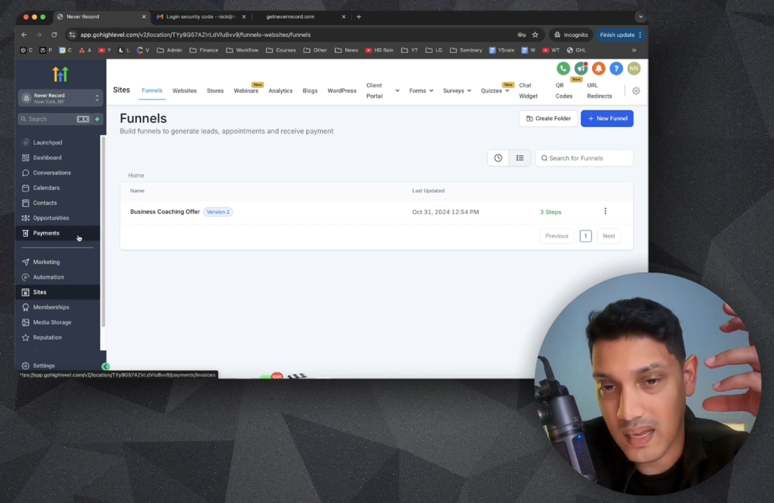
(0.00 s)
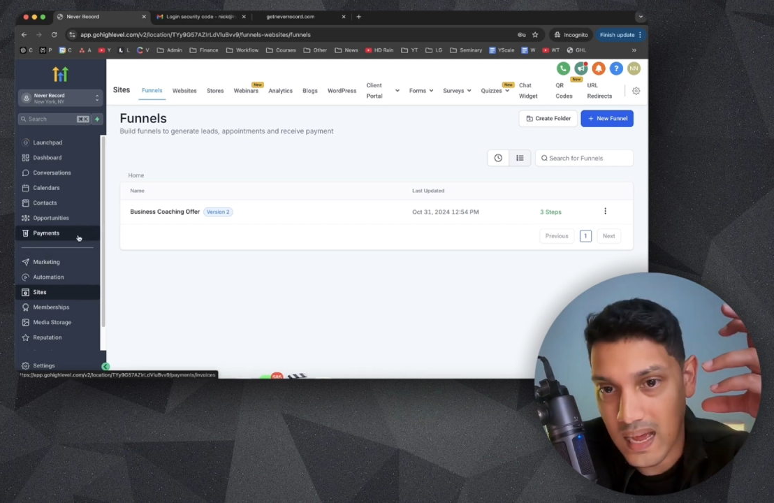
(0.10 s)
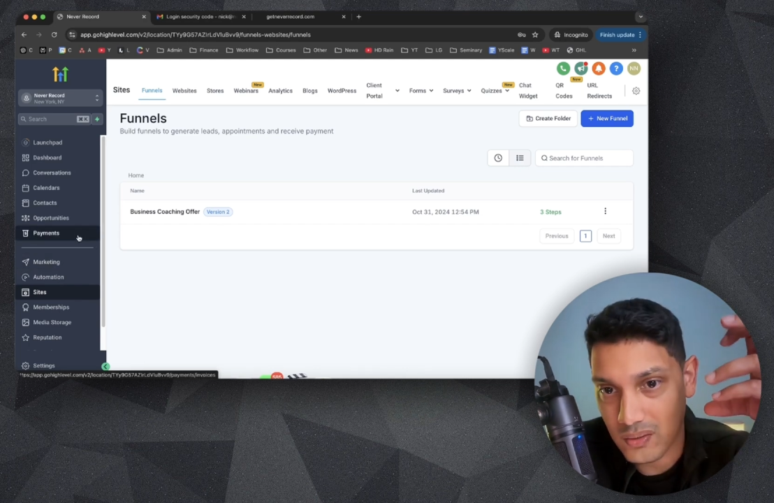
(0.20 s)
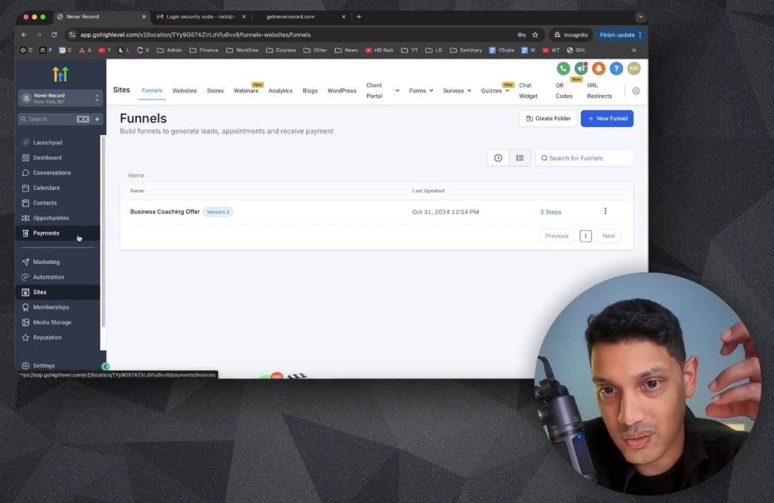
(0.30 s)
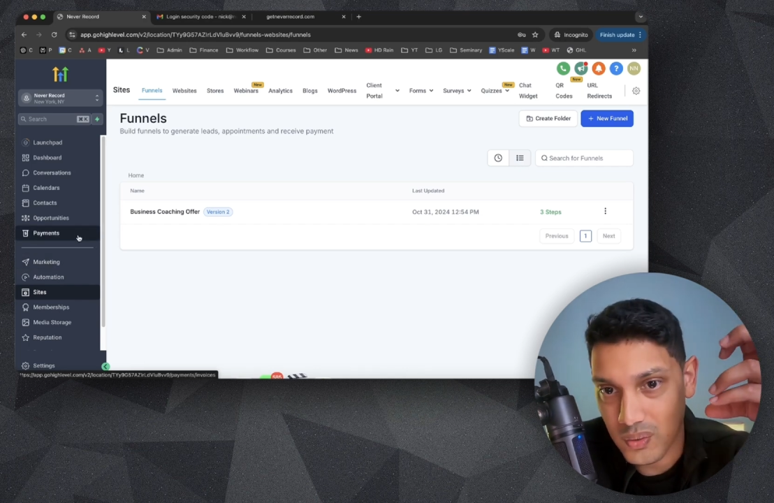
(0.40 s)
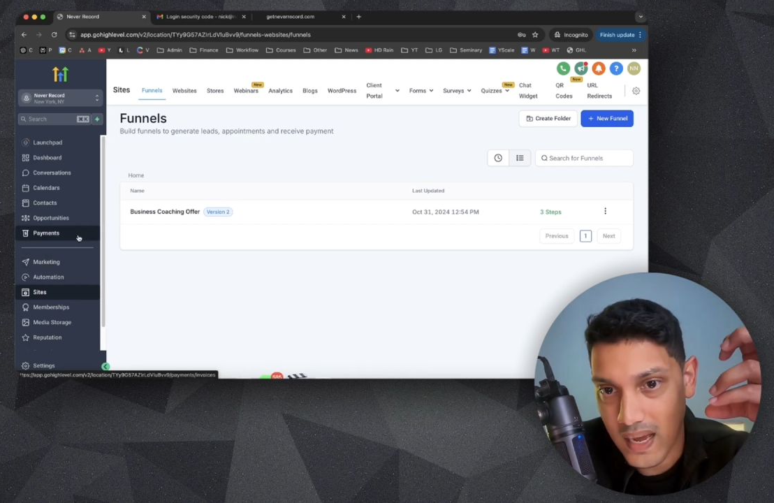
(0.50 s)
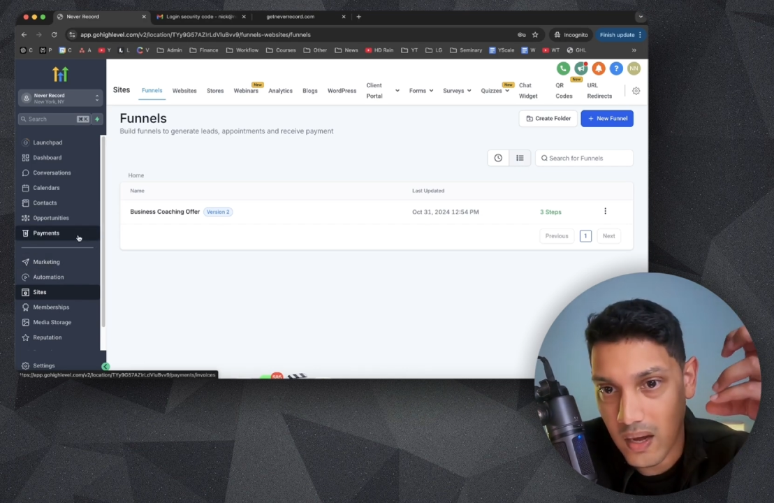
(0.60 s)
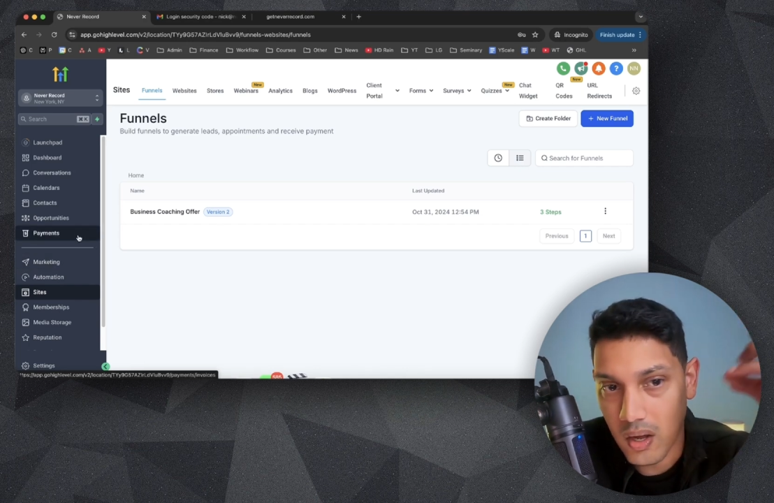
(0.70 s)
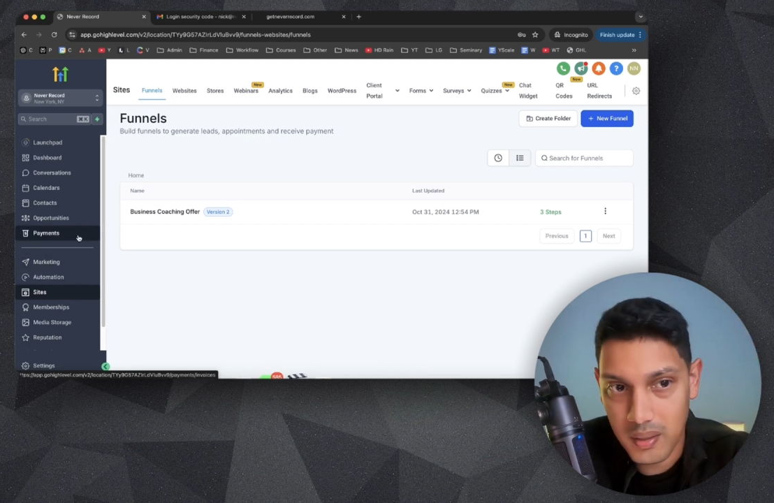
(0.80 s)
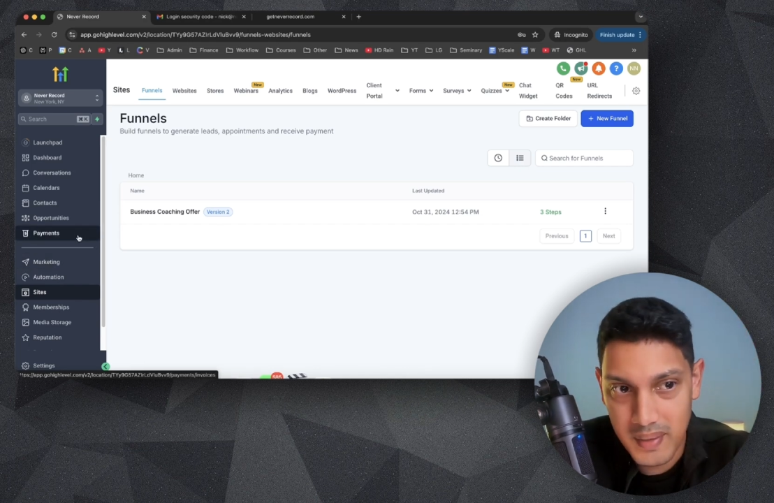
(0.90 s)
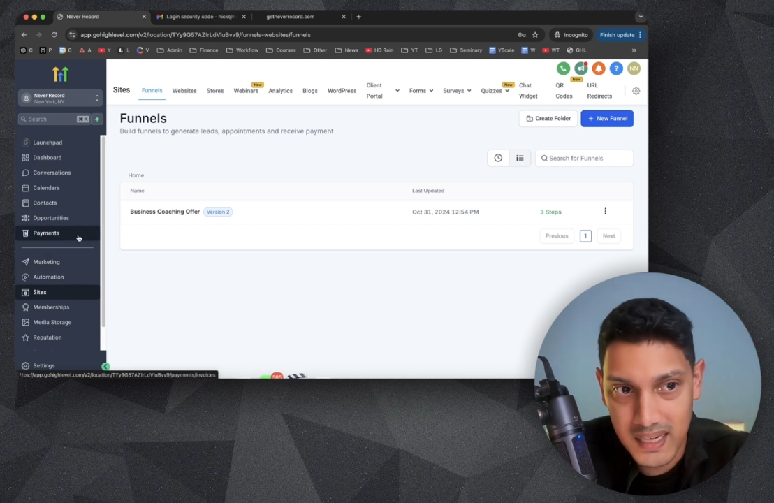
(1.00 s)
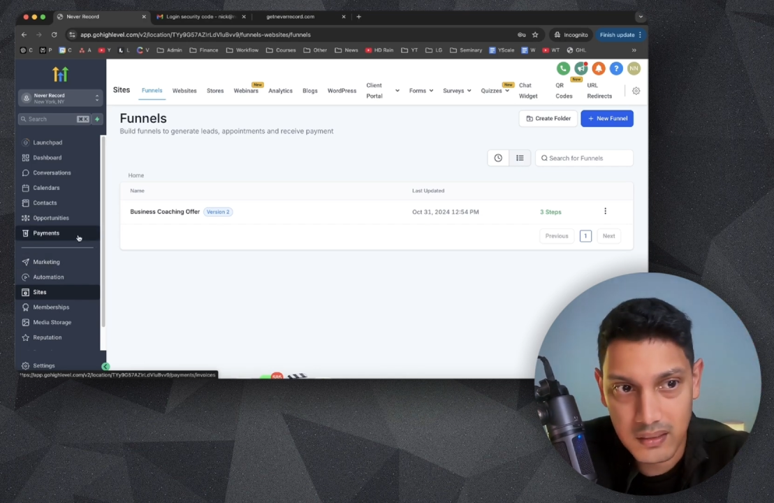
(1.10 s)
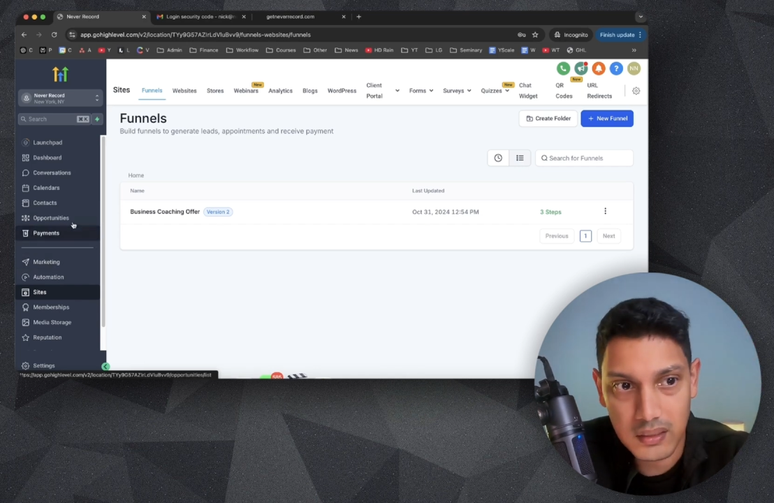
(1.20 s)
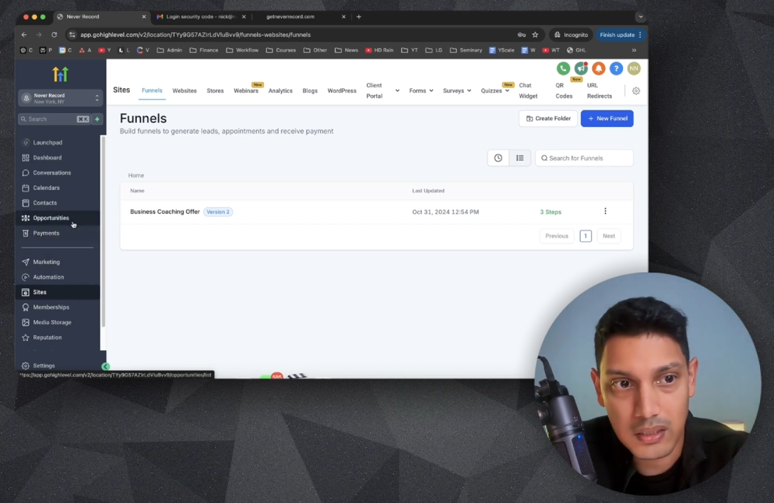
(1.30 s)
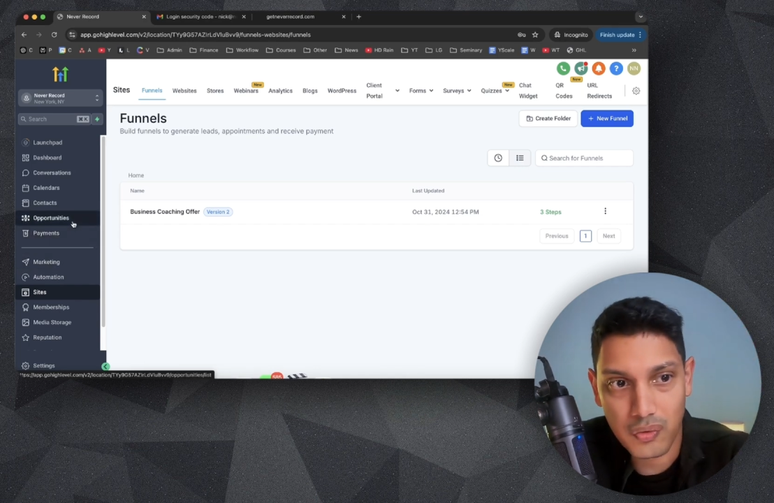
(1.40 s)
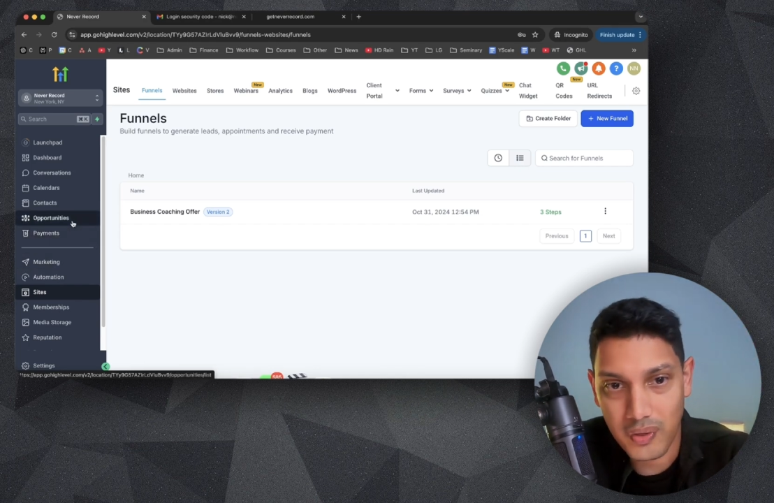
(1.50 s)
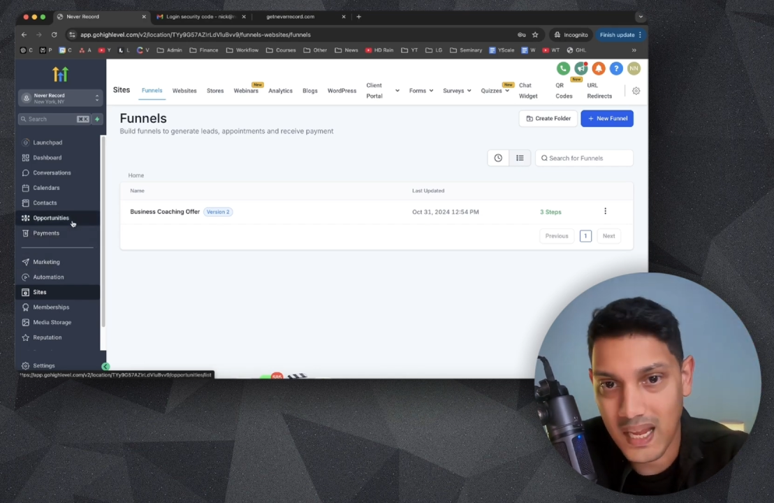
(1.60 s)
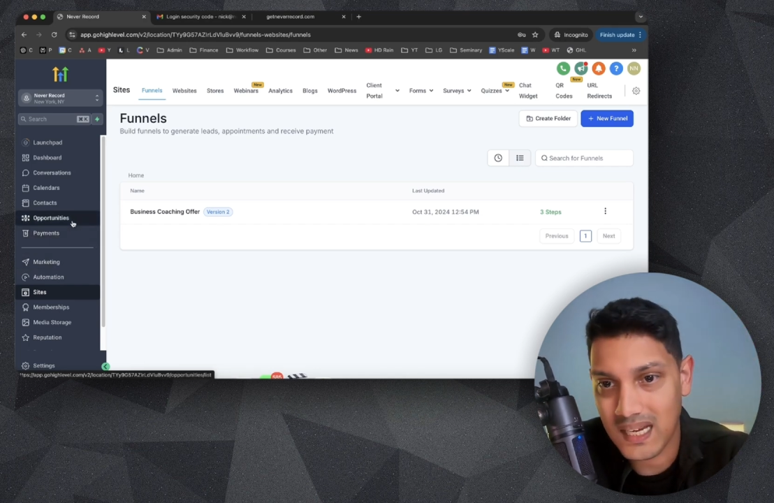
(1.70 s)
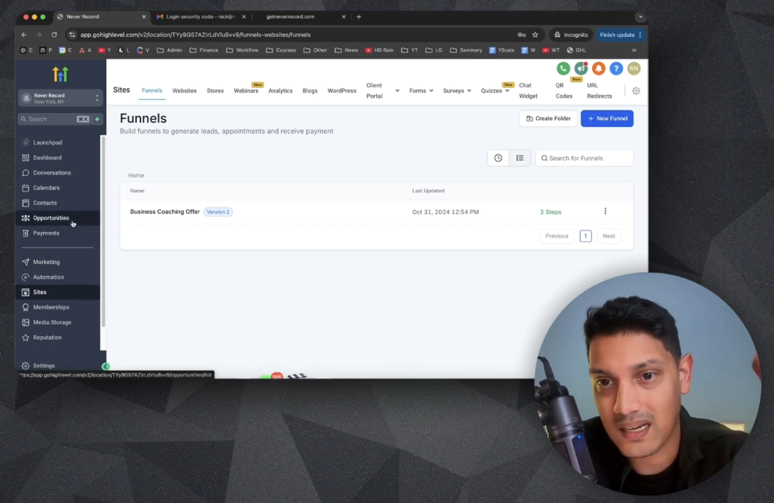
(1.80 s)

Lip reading: how to automatically create